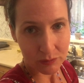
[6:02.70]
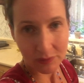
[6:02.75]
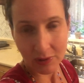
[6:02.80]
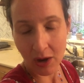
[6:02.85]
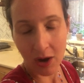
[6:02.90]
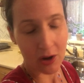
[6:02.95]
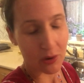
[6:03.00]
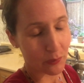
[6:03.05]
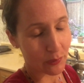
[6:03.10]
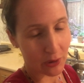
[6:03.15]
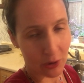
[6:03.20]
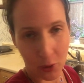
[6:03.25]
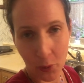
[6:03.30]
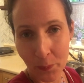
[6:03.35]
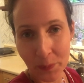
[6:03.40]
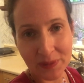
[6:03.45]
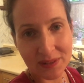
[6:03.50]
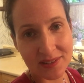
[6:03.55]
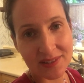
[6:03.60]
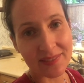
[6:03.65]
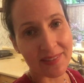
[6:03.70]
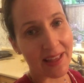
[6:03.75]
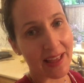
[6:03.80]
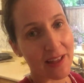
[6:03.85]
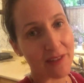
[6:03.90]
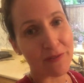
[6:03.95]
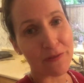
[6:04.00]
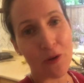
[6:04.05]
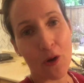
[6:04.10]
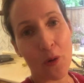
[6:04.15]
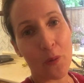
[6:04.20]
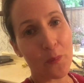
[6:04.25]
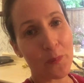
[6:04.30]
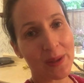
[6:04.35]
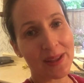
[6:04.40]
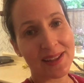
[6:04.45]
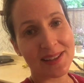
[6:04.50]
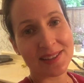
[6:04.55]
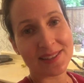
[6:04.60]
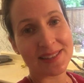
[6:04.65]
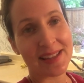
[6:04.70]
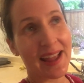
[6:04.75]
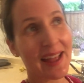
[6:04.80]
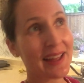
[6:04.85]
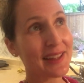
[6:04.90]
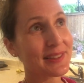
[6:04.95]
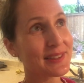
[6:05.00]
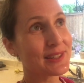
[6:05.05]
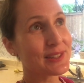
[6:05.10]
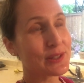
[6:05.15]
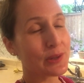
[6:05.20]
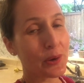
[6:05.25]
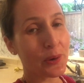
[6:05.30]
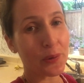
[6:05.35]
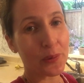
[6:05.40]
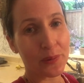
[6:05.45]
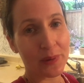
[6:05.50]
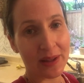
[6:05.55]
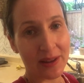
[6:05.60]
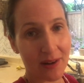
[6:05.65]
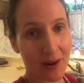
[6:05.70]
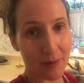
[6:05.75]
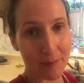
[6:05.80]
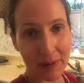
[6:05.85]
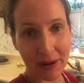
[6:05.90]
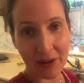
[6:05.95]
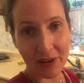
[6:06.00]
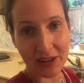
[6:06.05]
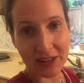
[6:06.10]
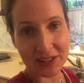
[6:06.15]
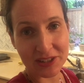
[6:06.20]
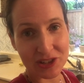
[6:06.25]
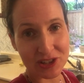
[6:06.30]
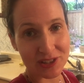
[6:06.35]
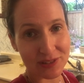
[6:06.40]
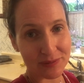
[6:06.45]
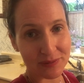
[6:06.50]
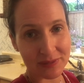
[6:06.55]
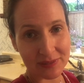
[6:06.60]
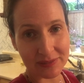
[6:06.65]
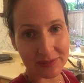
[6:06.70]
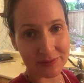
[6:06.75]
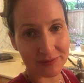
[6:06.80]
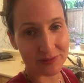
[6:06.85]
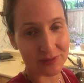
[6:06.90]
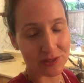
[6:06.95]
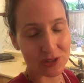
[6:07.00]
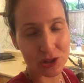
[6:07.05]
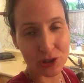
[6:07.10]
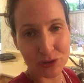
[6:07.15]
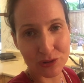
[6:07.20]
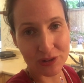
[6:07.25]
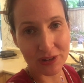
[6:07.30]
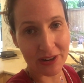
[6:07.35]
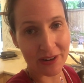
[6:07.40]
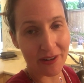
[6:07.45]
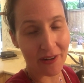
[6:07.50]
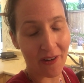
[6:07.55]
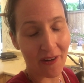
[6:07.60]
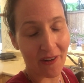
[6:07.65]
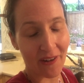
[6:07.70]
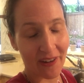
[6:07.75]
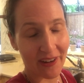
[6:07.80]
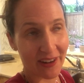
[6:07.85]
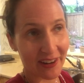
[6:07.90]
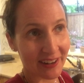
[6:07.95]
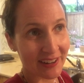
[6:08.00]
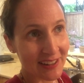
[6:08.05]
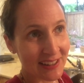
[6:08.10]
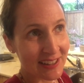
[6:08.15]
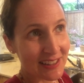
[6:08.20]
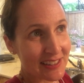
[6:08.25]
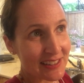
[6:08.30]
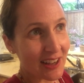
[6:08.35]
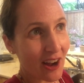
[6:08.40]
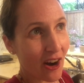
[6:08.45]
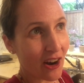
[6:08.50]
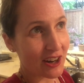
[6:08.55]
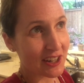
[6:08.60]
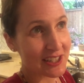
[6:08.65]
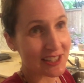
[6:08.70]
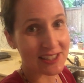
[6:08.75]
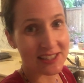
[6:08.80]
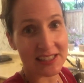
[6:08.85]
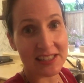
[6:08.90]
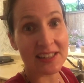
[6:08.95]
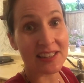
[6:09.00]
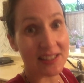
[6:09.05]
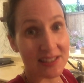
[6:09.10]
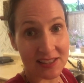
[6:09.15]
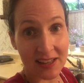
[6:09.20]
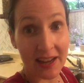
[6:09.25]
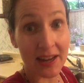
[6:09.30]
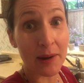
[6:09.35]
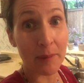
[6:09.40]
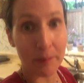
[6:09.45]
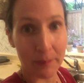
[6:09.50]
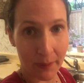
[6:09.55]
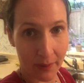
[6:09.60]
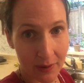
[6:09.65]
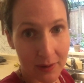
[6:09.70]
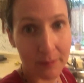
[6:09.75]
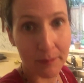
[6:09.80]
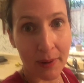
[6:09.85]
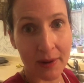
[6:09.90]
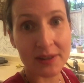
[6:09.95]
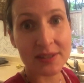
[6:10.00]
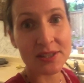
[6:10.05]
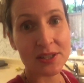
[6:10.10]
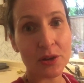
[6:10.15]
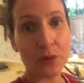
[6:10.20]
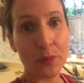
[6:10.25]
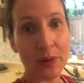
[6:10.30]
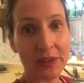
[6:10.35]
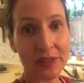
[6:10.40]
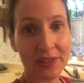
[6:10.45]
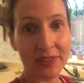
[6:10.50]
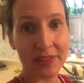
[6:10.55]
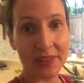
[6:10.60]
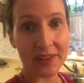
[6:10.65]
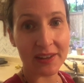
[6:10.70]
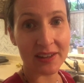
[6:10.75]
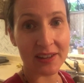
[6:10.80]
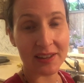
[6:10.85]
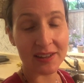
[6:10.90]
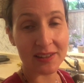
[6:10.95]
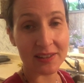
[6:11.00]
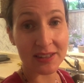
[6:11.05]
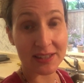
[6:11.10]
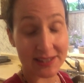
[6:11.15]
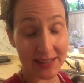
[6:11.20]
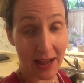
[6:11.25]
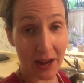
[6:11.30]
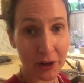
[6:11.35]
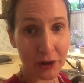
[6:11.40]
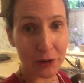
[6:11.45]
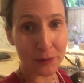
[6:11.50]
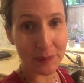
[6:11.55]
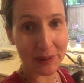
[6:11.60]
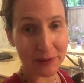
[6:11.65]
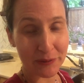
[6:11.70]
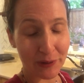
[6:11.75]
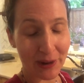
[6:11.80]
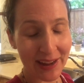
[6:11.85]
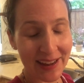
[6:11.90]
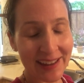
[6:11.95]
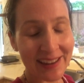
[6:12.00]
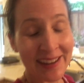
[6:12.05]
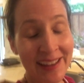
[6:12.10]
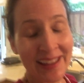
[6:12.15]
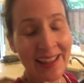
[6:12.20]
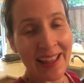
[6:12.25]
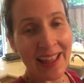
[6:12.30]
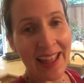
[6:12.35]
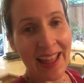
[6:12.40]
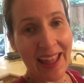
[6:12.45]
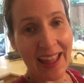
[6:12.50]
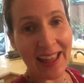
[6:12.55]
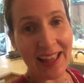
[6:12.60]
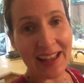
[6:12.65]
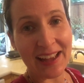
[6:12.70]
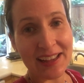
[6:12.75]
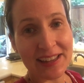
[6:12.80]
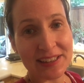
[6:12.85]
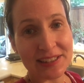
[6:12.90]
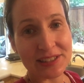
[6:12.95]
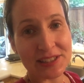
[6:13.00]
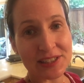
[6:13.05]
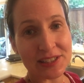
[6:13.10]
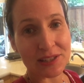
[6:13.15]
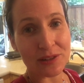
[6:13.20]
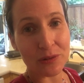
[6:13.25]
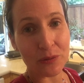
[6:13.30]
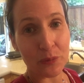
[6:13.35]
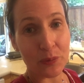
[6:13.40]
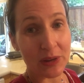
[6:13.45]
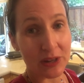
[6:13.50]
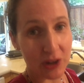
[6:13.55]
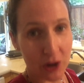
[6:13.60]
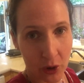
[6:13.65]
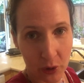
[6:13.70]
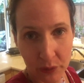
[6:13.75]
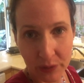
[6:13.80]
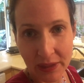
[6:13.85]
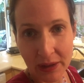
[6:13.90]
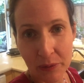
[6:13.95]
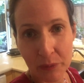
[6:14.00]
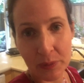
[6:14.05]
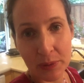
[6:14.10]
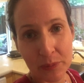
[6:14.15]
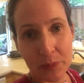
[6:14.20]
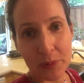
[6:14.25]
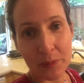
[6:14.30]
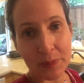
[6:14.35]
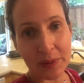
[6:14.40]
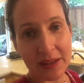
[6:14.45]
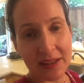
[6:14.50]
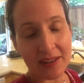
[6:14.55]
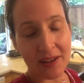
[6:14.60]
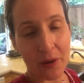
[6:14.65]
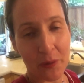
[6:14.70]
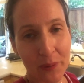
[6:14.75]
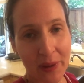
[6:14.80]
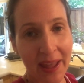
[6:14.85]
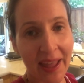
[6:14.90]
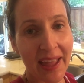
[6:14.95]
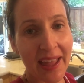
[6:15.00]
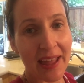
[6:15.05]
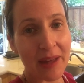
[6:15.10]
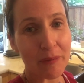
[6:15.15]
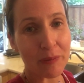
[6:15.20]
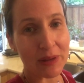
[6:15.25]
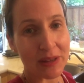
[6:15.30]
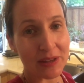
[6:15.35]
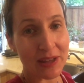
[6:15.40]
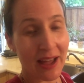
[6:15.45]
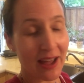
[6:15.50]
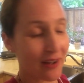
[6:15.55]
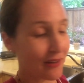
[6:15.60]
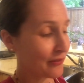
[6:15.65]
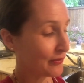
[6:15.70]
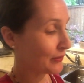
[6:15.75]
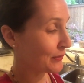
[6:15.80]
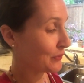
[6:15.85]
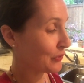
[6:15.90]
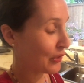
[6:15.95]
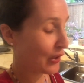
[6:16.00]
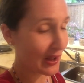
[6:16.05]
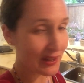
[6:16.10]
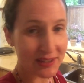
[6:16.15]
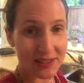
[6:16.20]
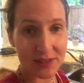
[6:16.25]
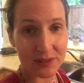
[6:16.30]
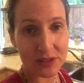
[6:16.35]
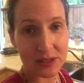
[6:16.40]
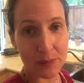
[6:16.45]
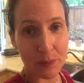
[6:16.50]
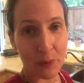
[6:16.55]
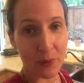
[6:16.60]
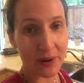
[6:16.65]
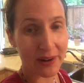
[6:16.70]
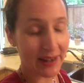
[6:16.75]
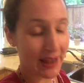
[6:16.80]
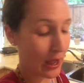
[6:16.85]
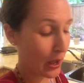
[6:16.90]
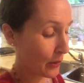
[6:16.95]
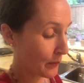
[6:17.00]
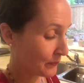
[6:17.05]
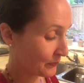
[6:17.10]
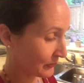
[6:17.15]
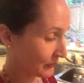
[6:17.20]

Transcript: we're open to life always, and so in our marriage, children are seen as kind of part and parcel with the sacrament, right? And we know that we will be okay. We have lots of support and help.